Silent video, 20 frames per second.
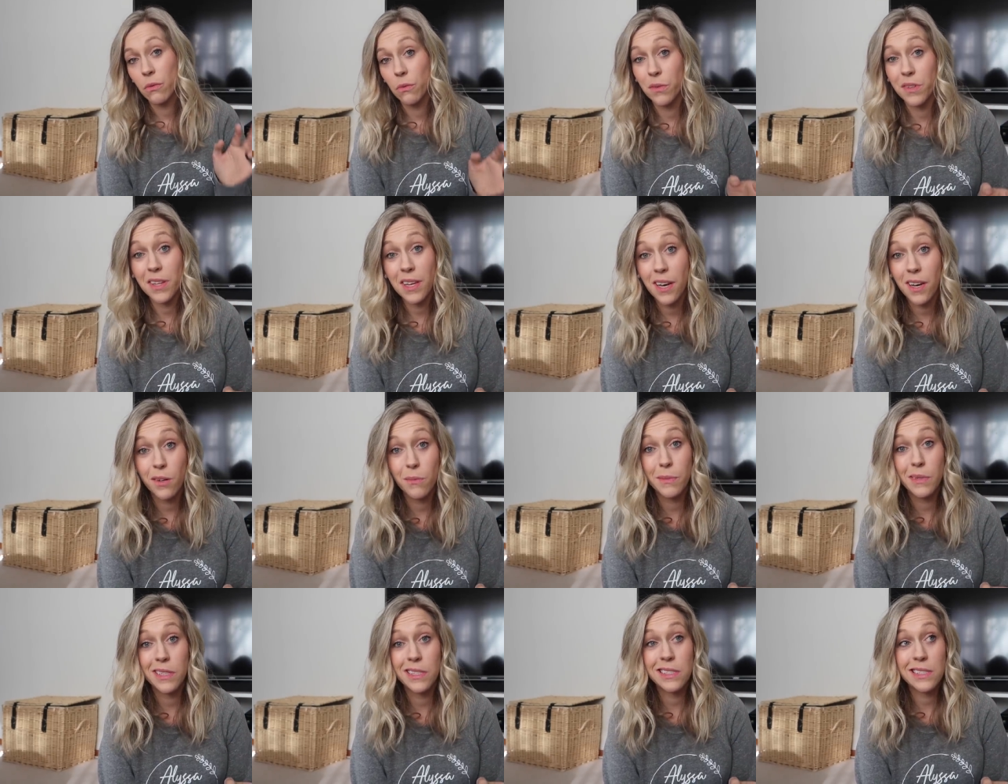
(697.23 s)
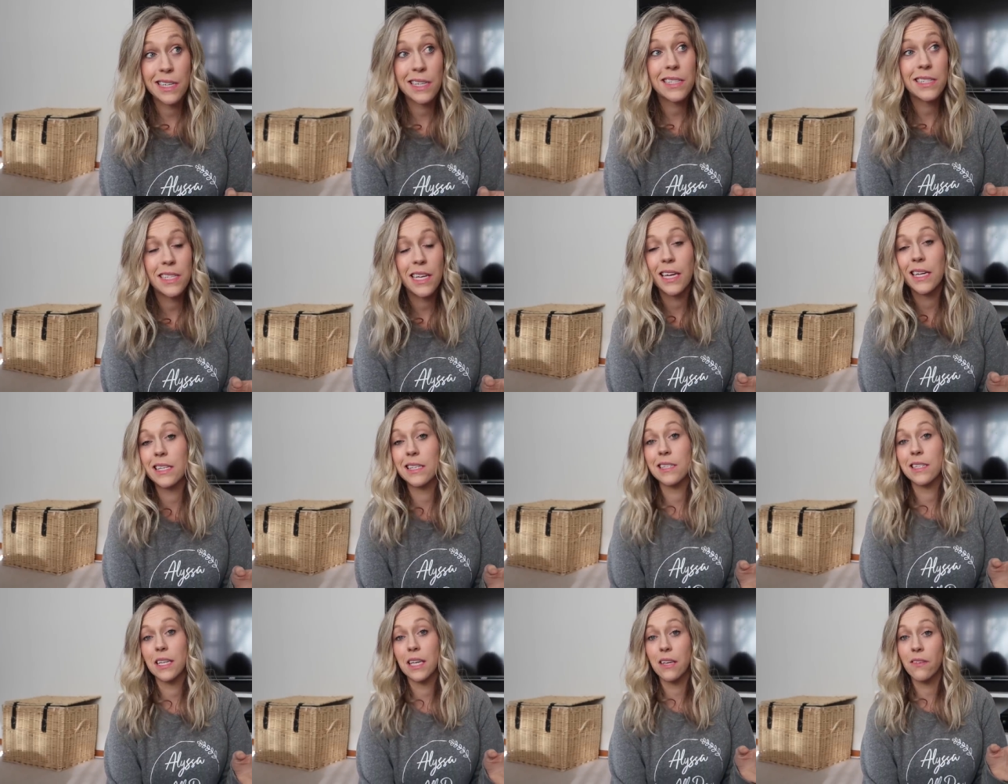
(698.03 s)
really helped me stay
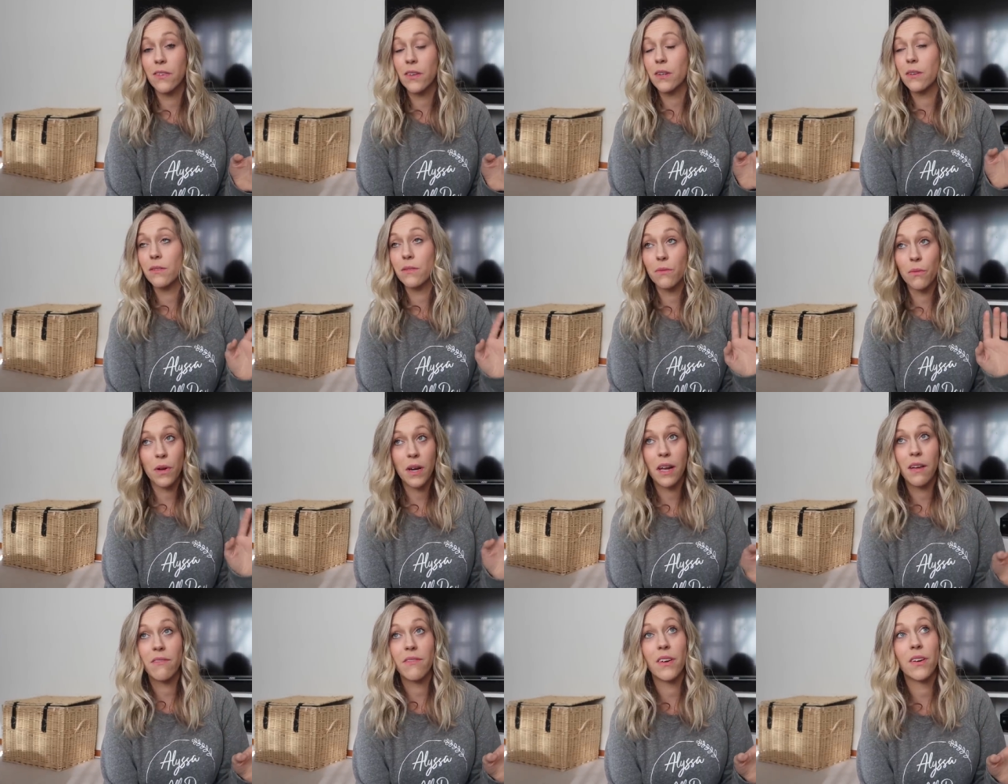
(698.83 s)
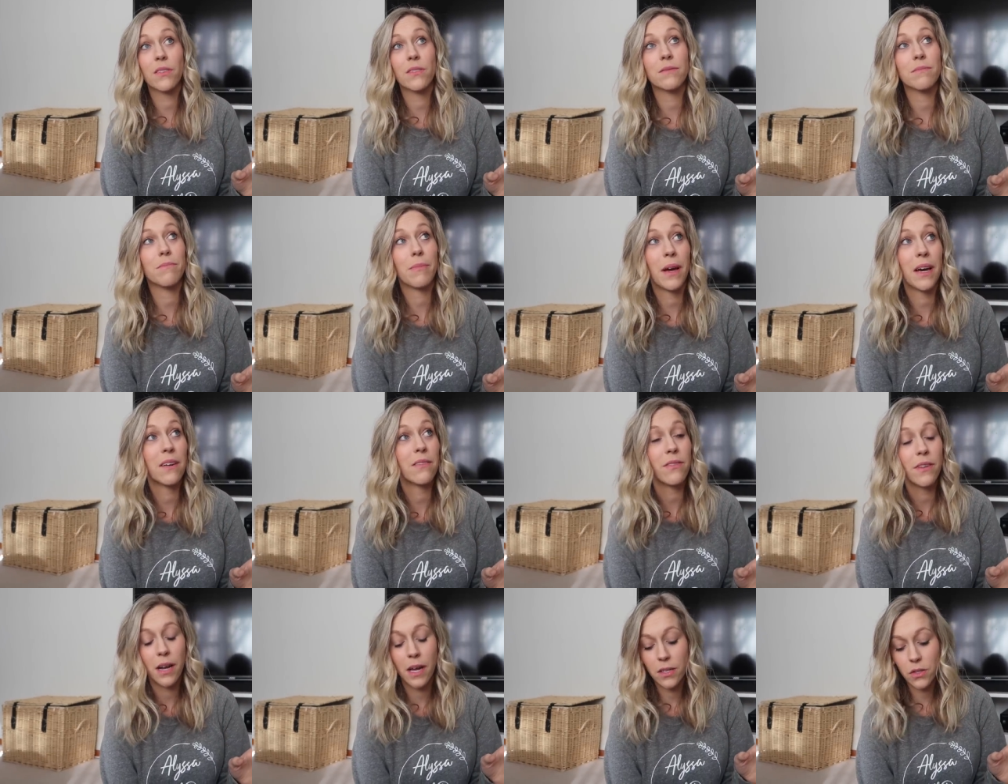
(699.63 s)
sane, even when I felt
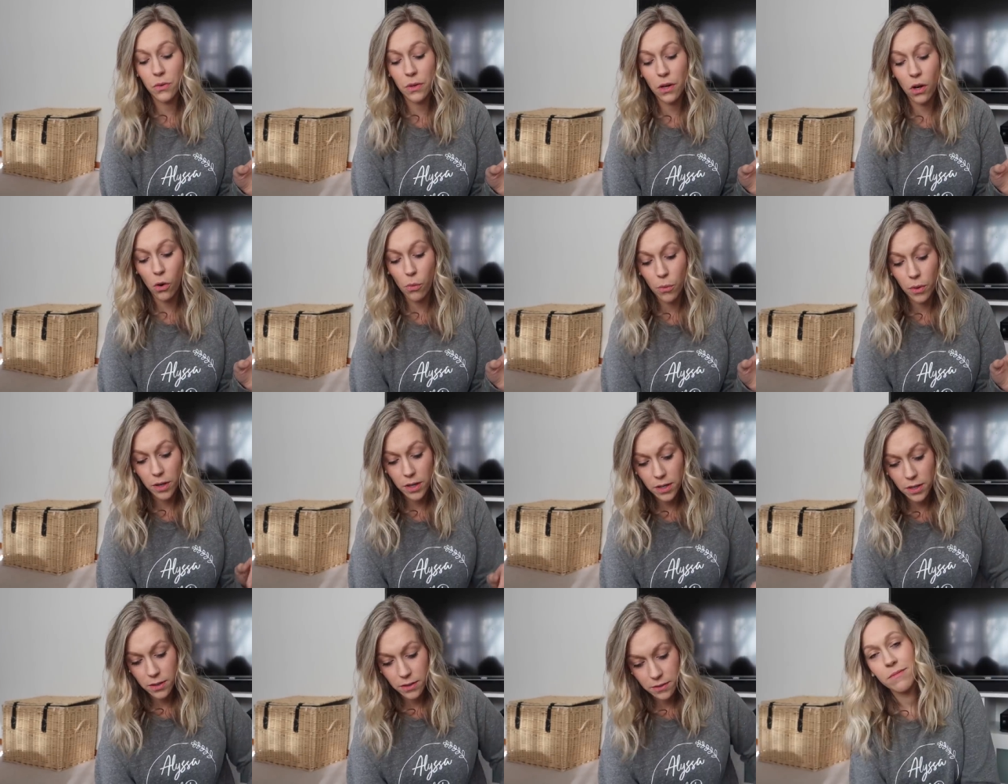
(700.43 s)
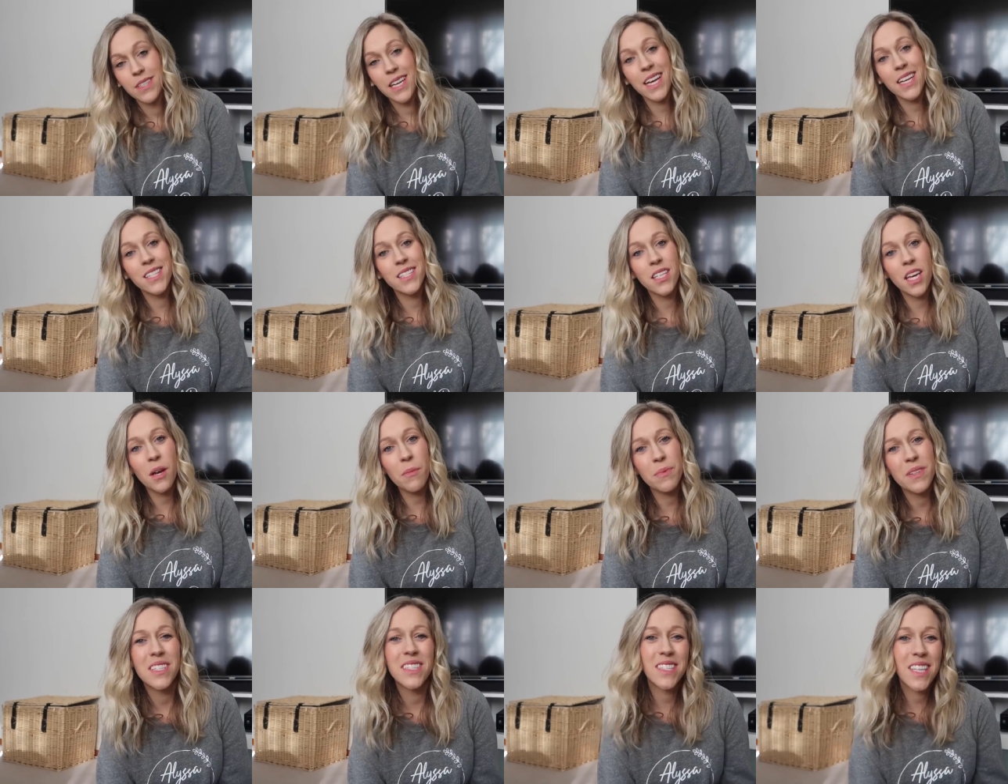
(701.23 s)
bad for not doing homework. Next
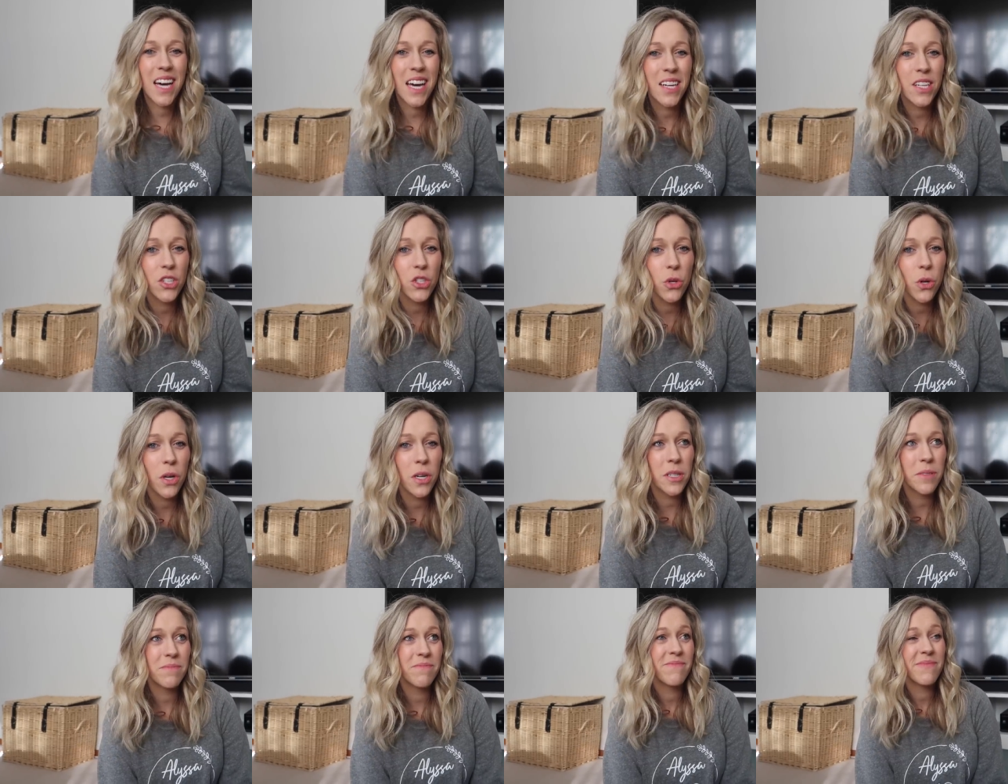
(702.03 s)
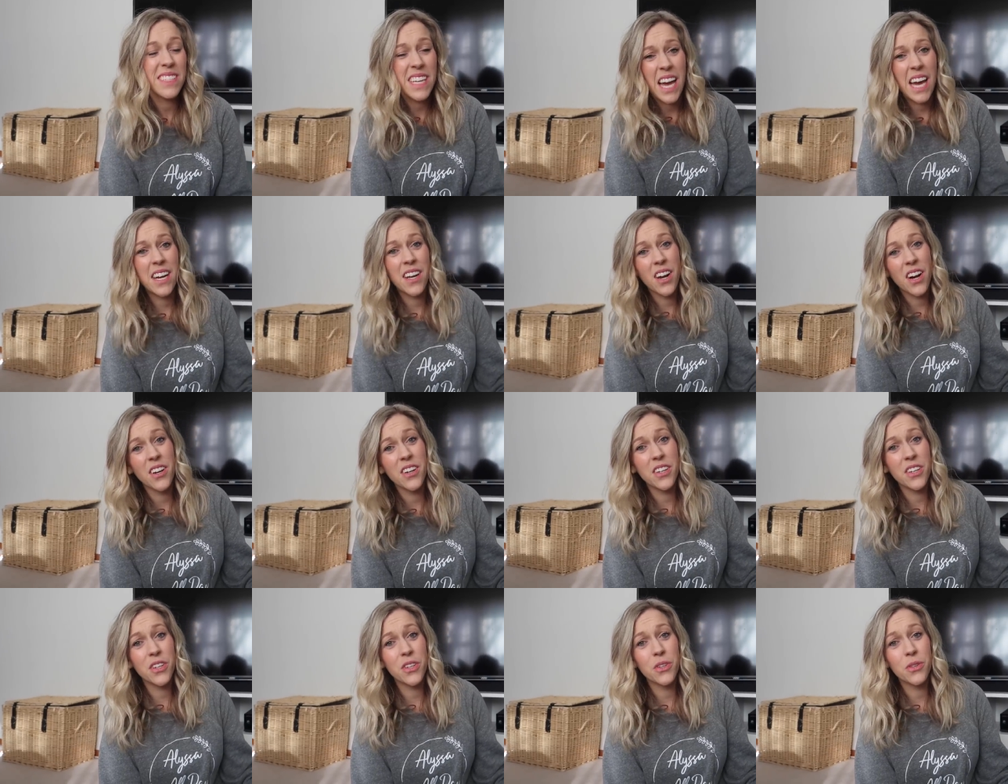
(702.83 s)
up, it's kind of short, kind of
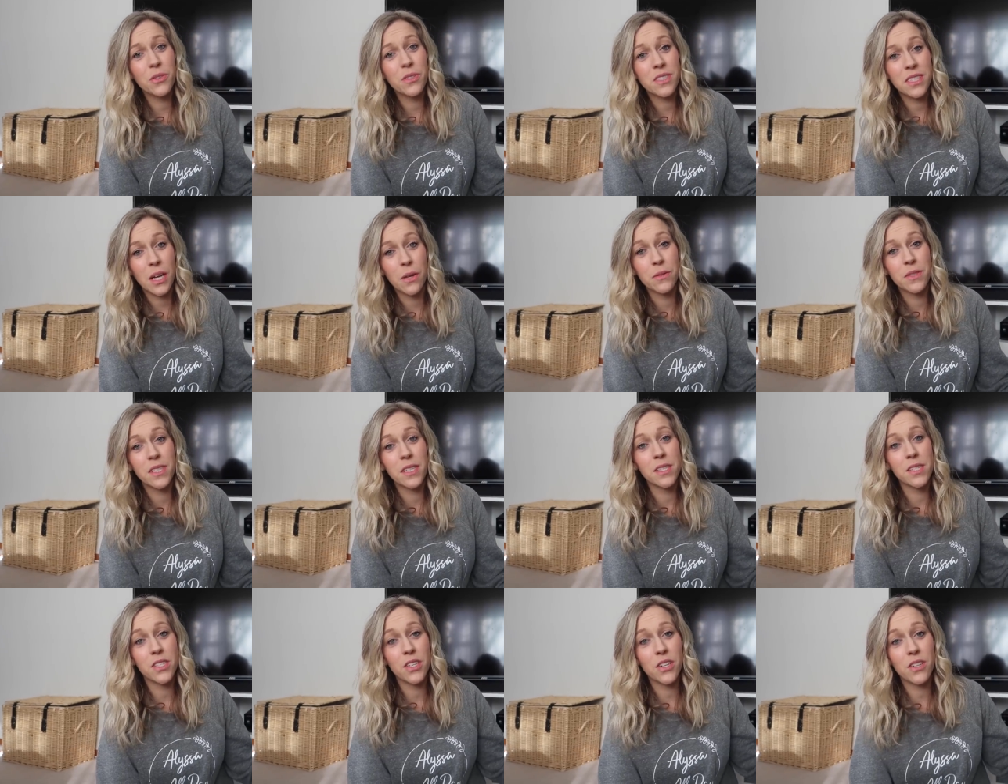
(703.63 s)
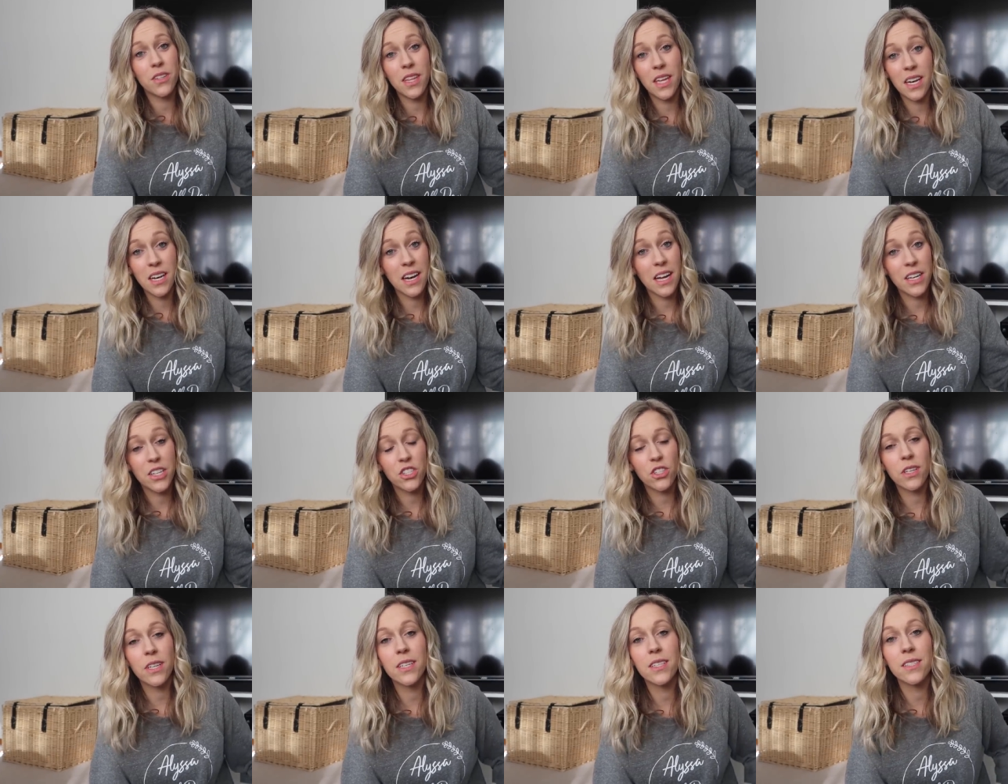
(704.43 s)
hard to do, sounds easier than it
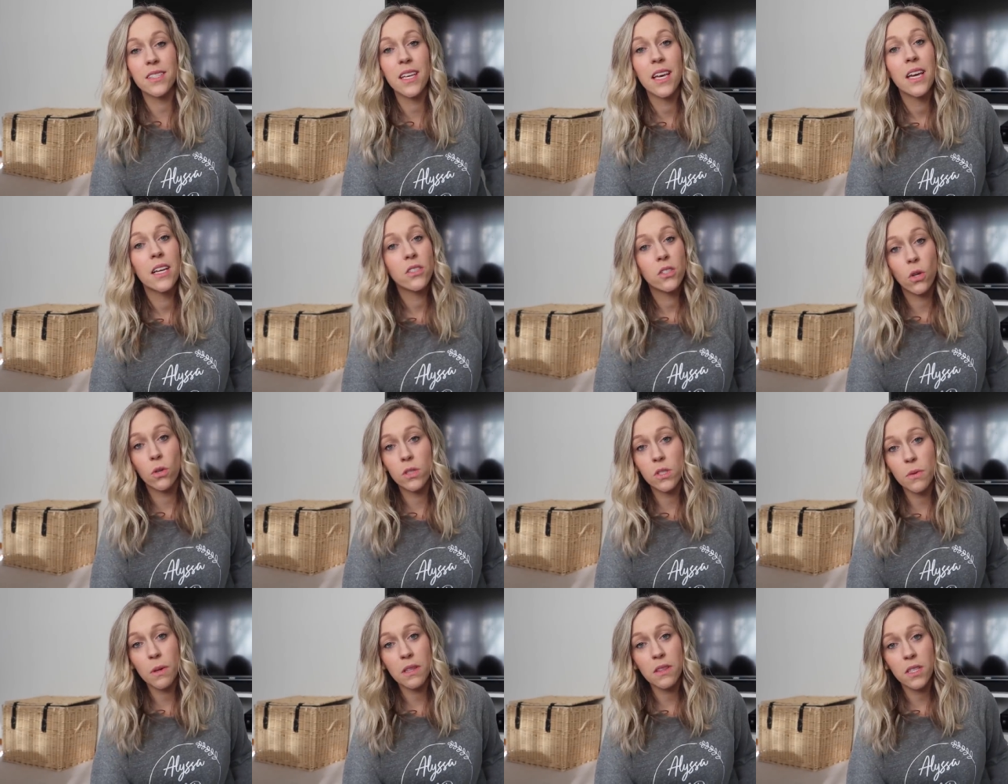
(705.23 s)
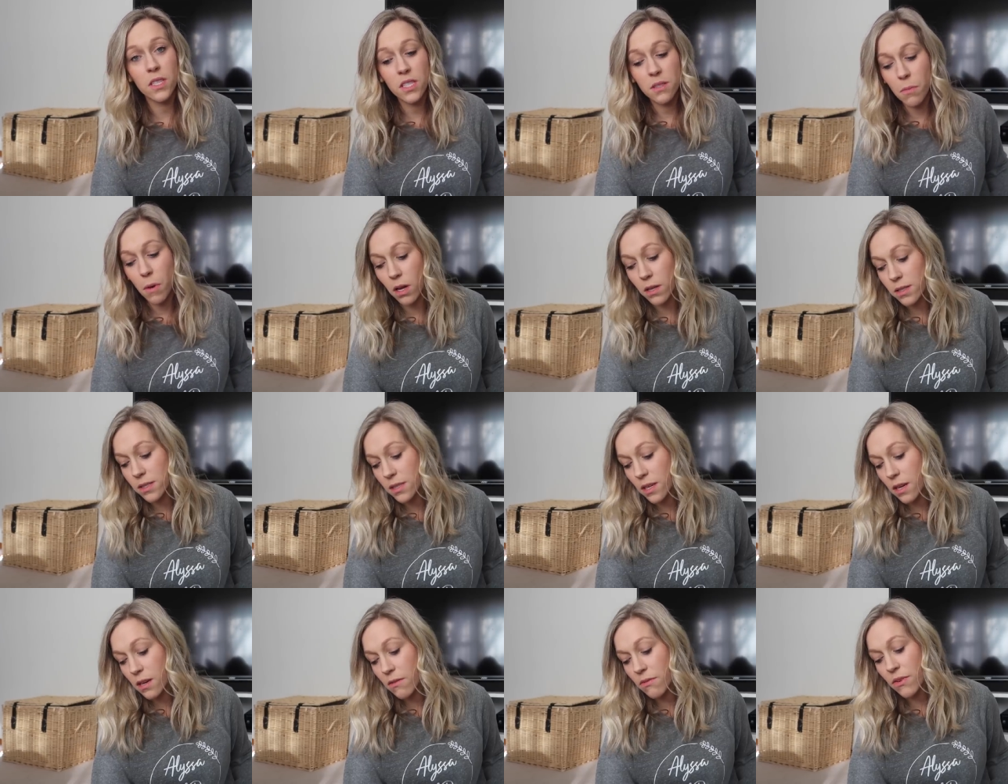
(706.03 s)
actually is. Don't sweat the small
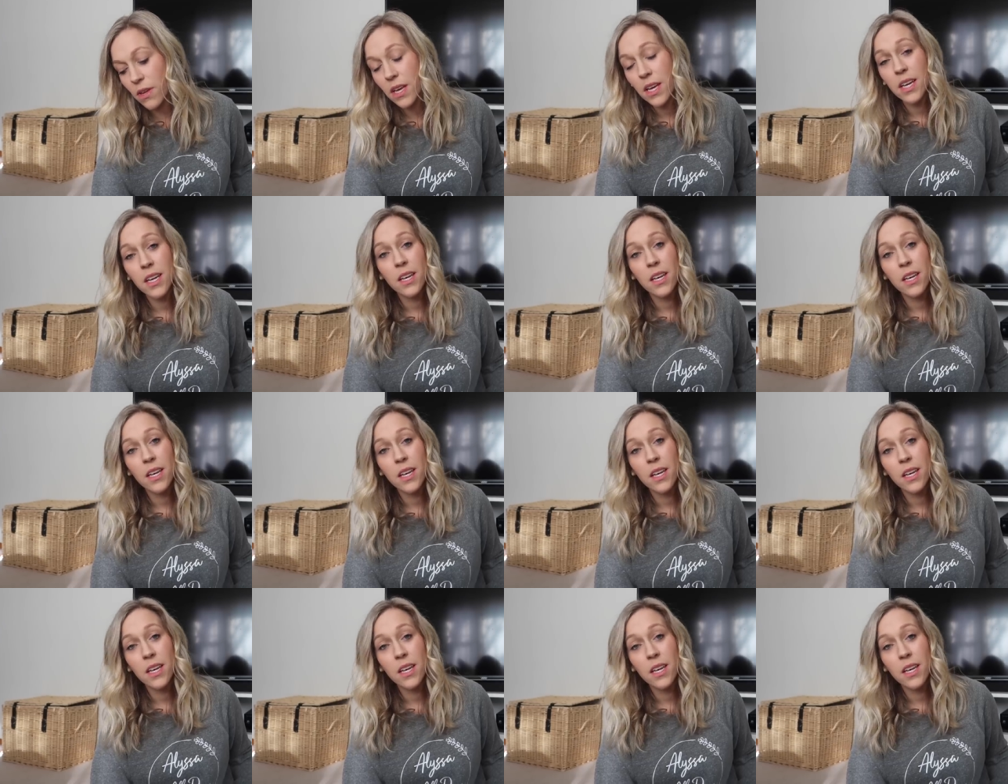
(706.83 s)
stuff.